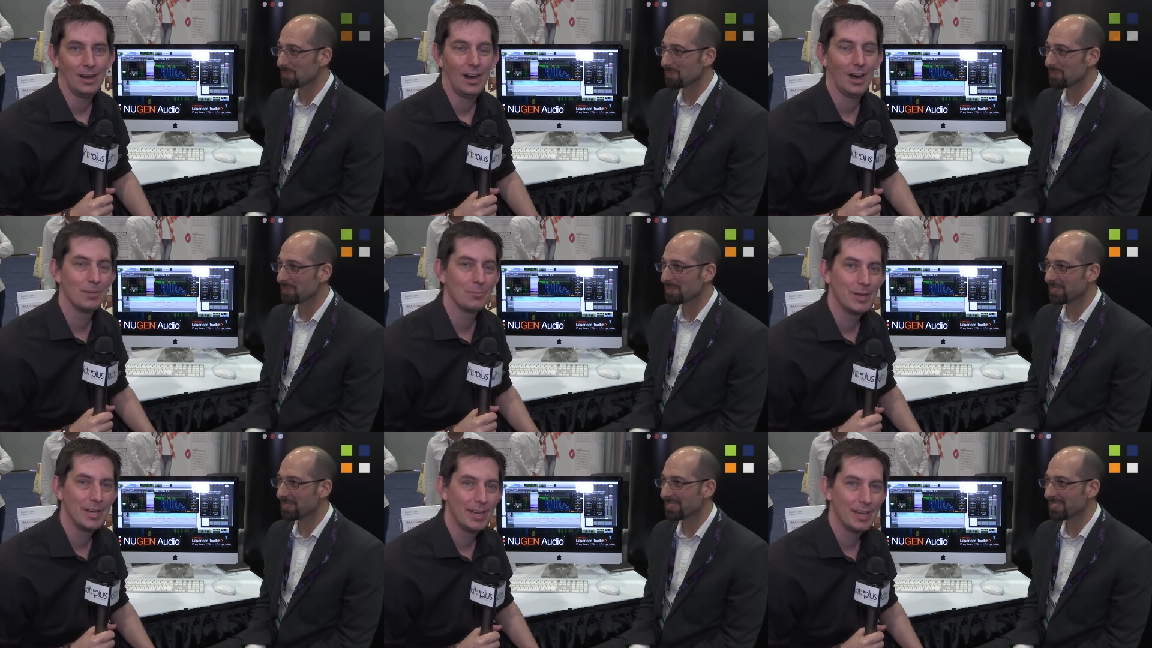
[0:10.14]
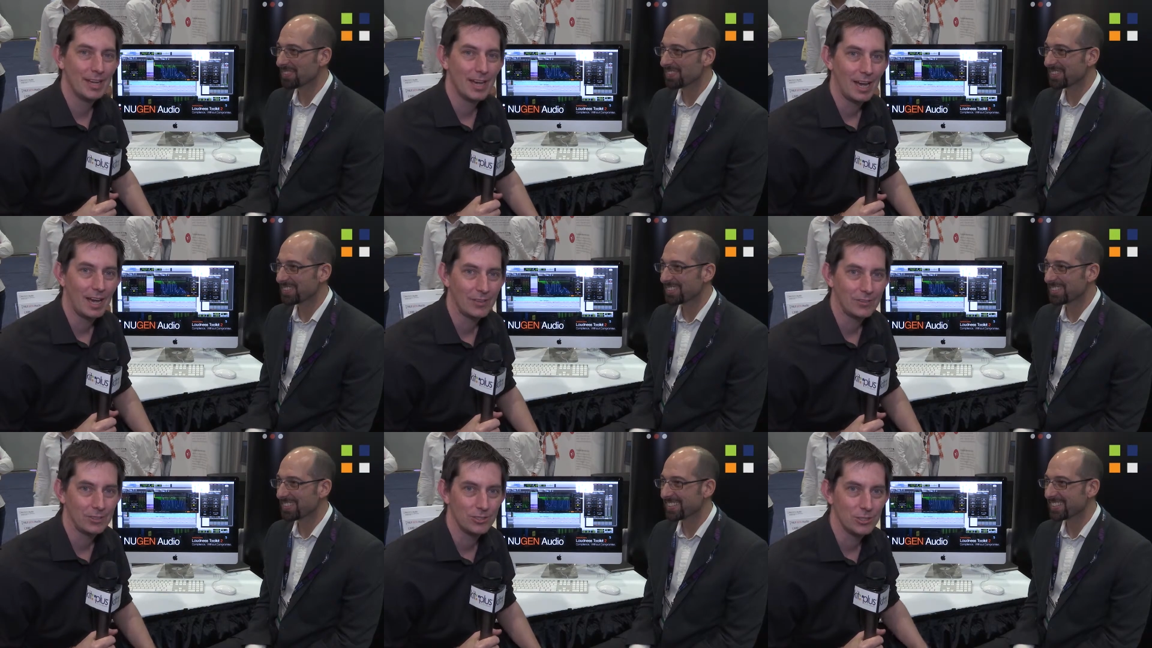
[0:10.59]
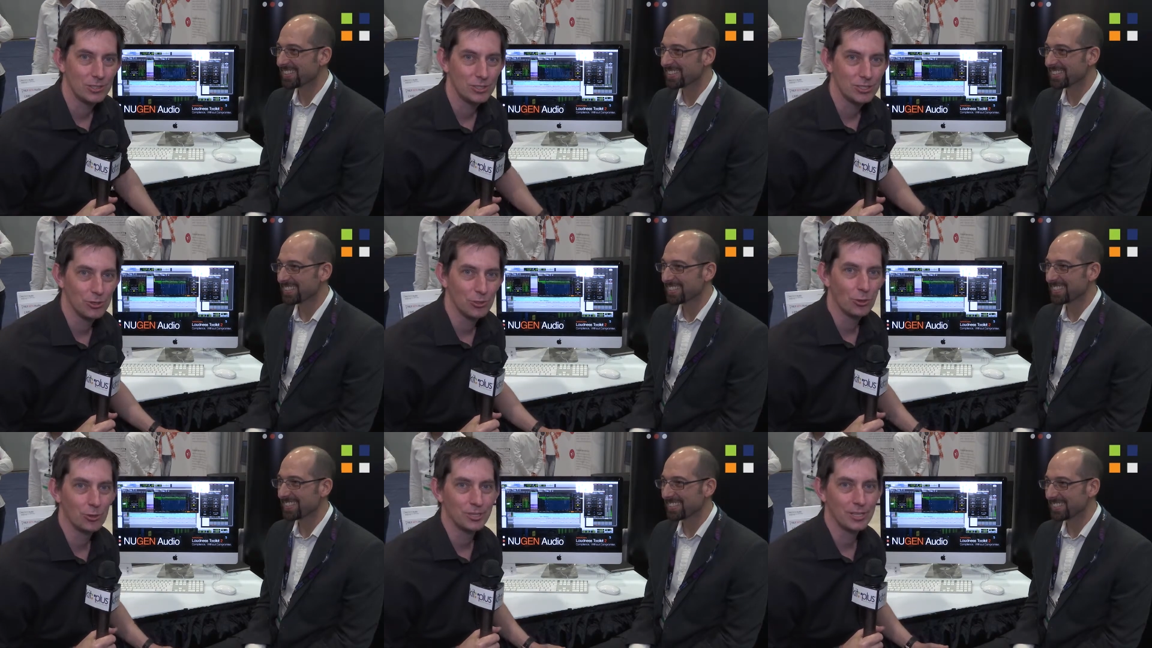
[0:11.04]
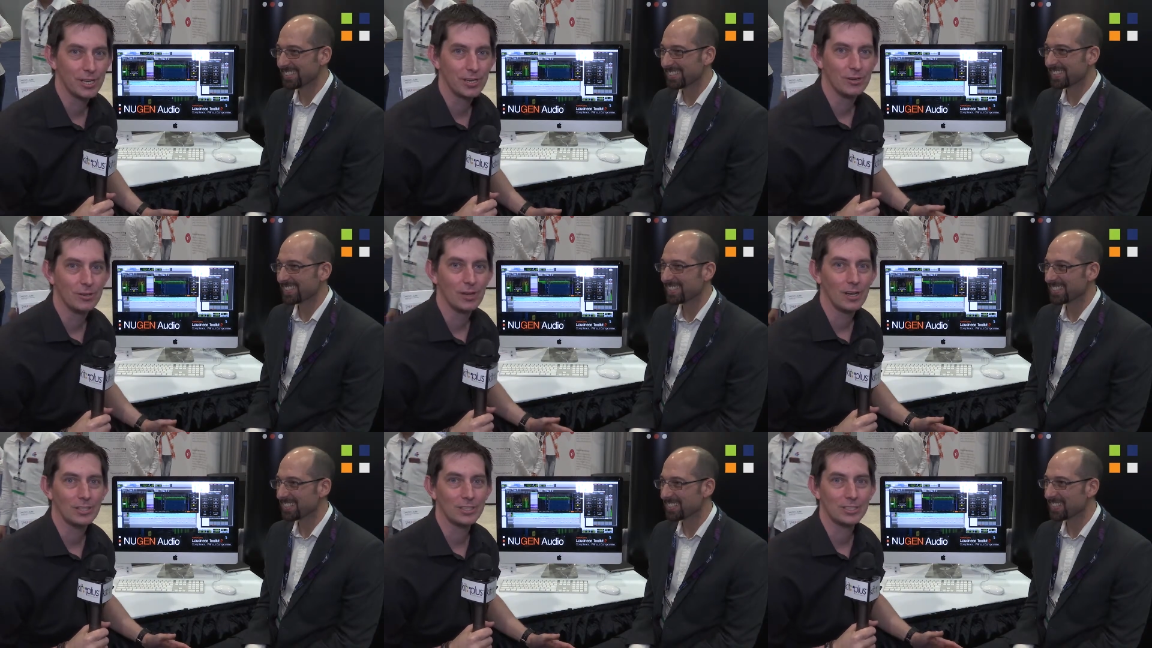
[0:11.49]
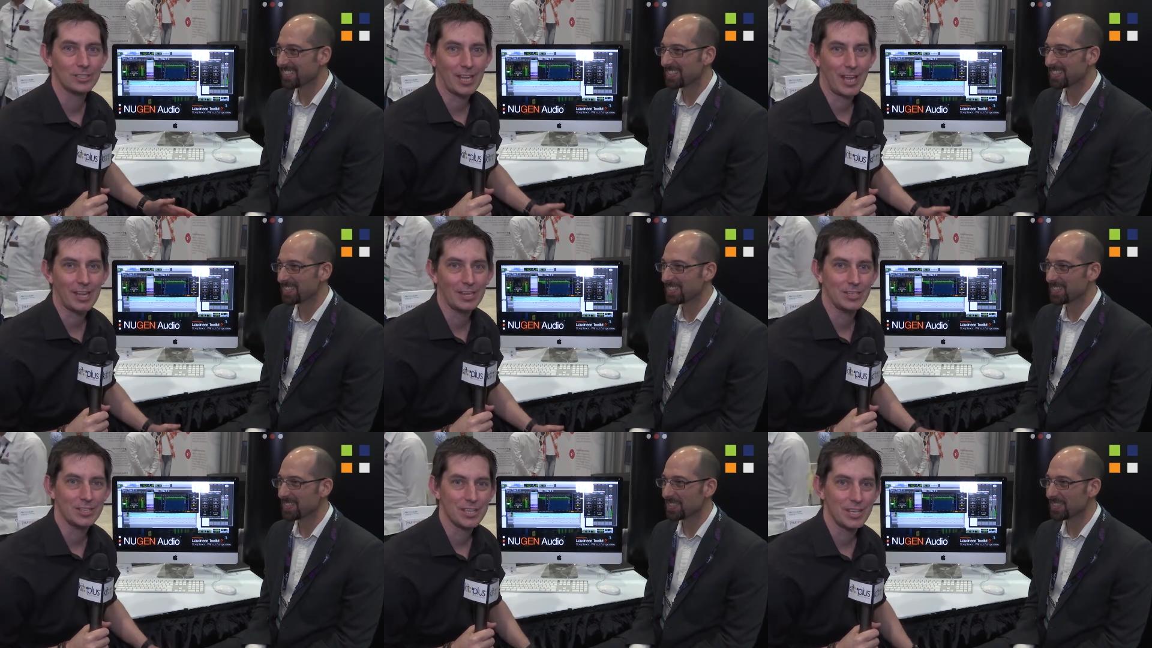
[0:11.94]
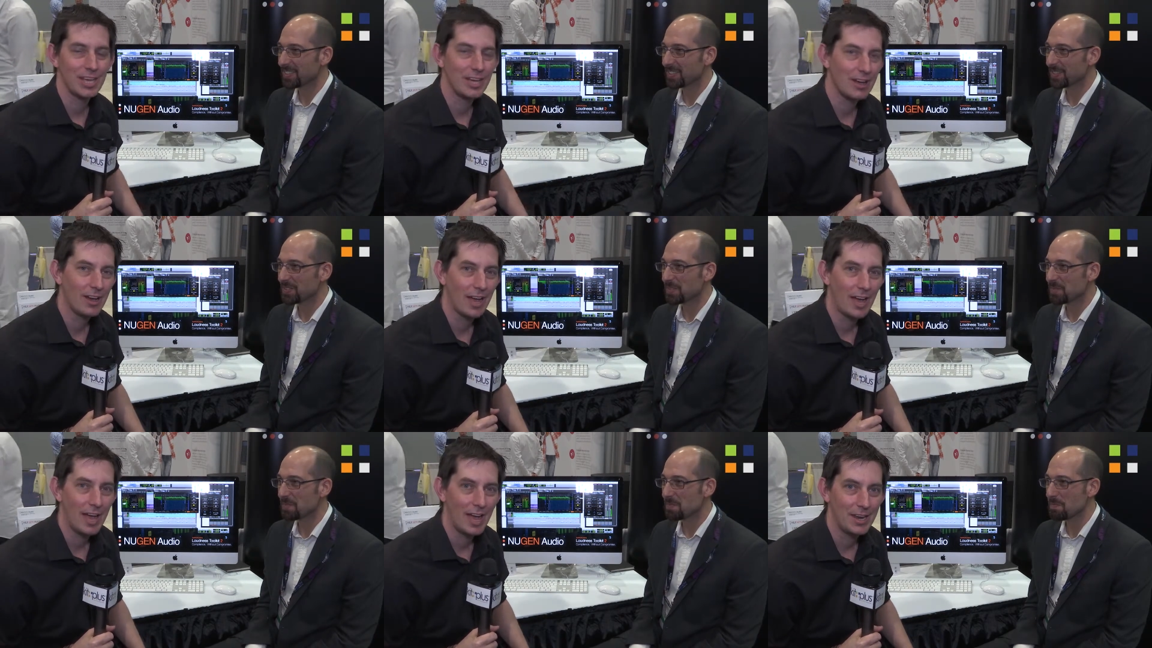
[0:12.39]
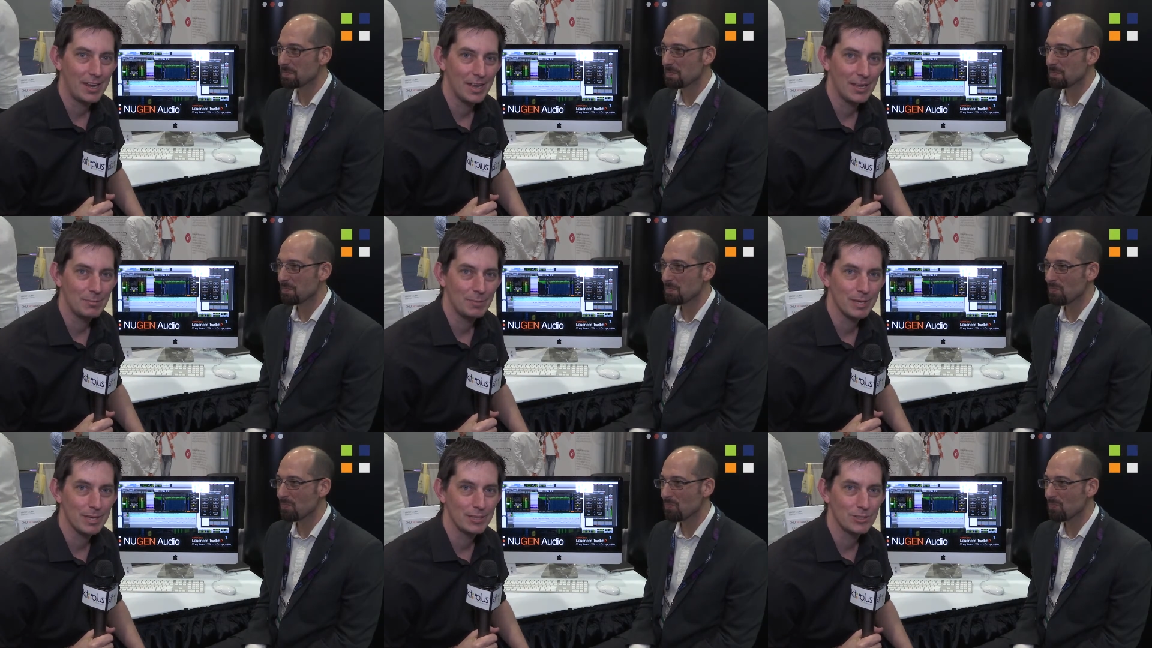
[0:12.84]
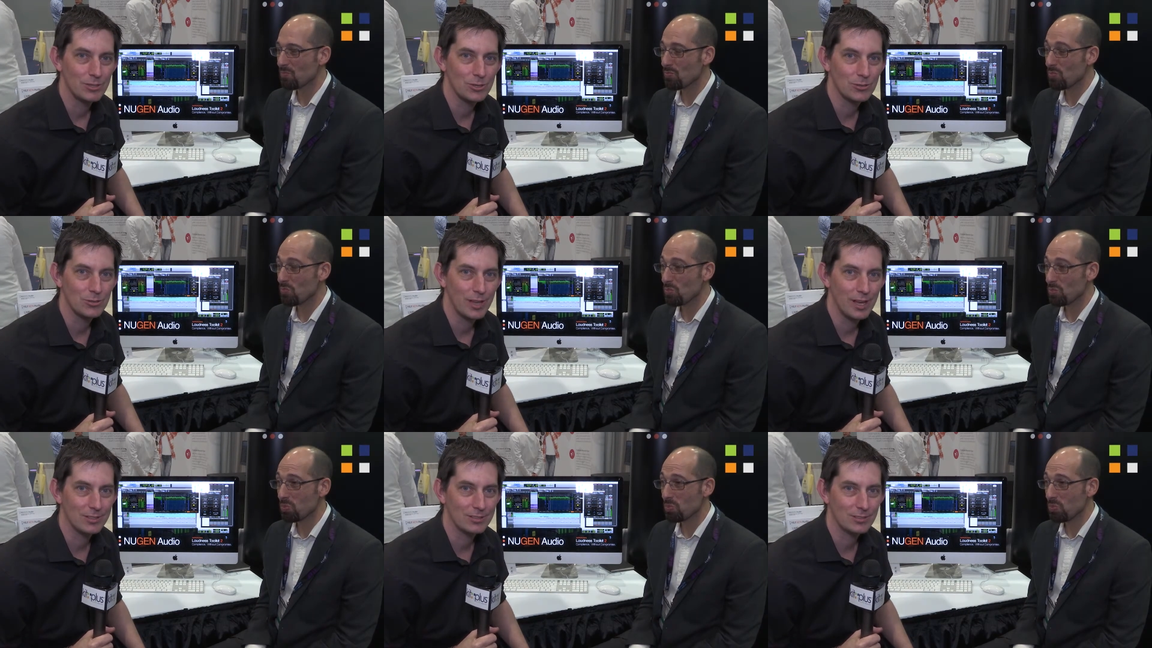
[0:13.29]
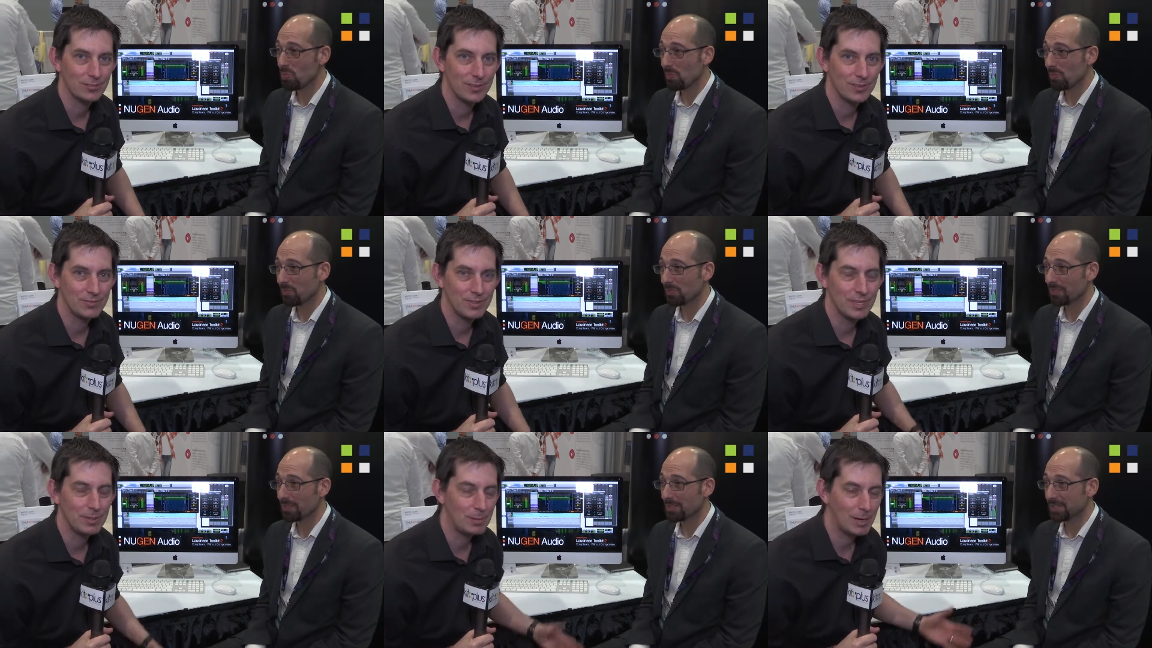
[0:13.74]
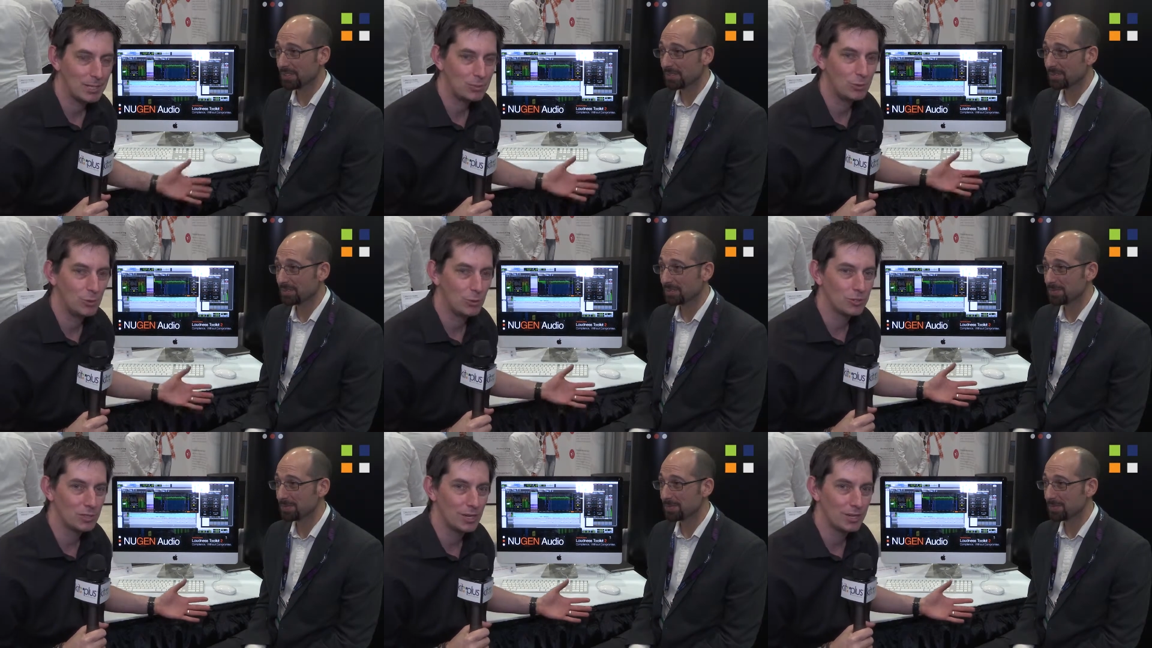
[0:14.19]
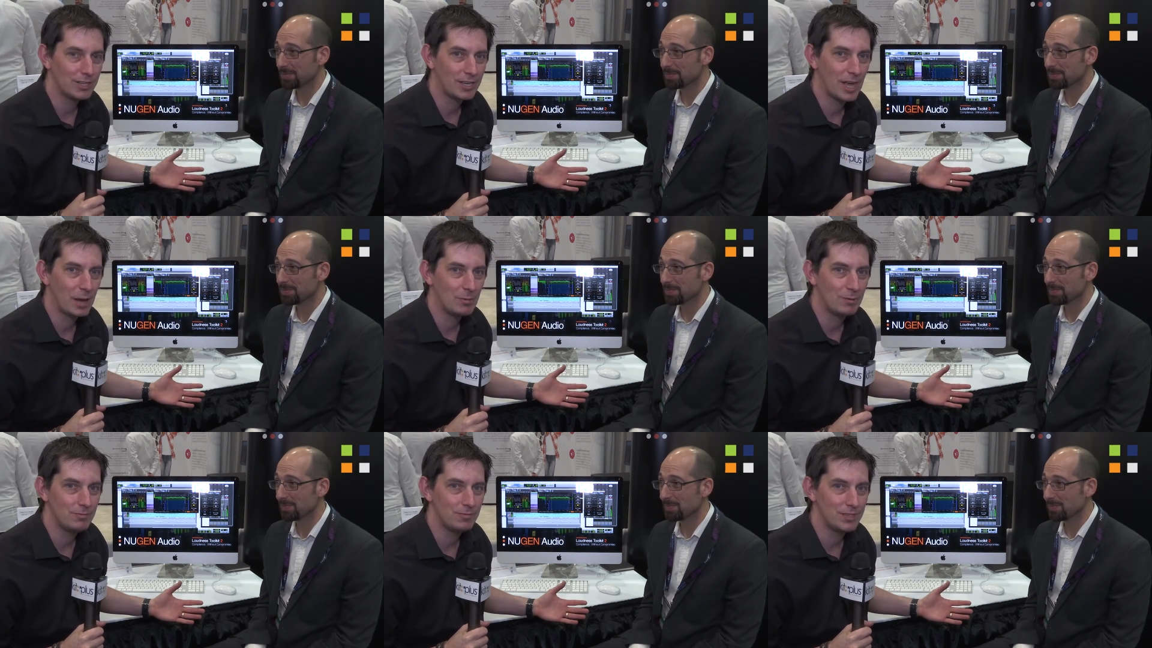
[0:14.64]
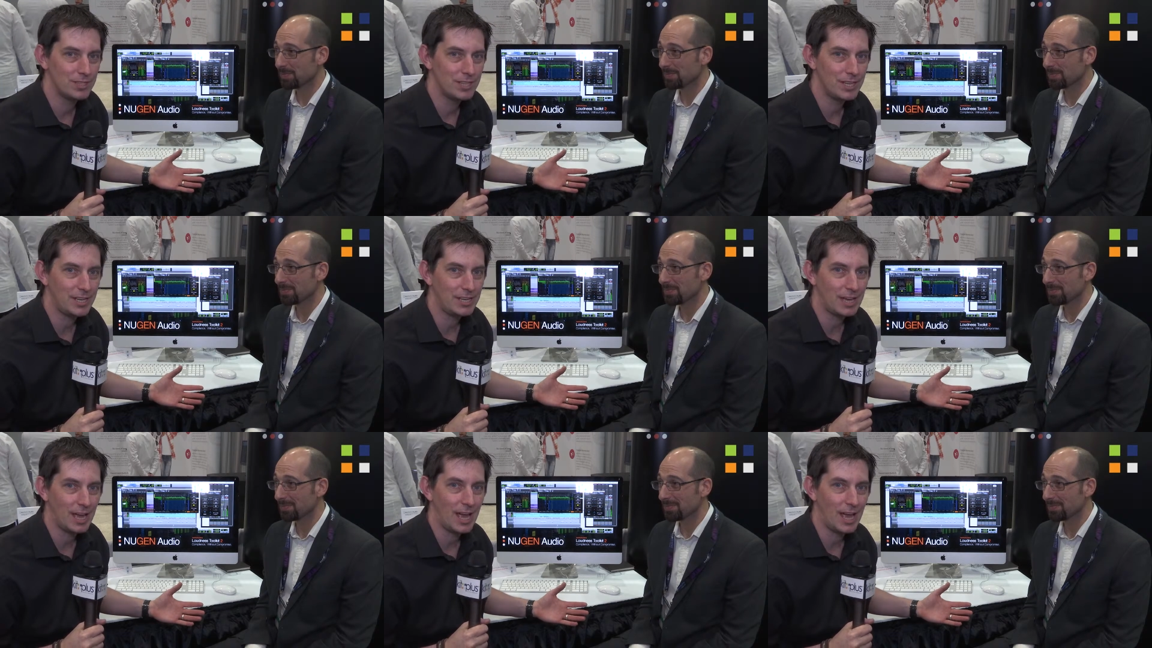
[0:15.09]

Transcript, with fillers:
Speaker 1: I'm here at the Nugen Audio stand here at N A B two thousand fifteen, a place we always like to come and visit,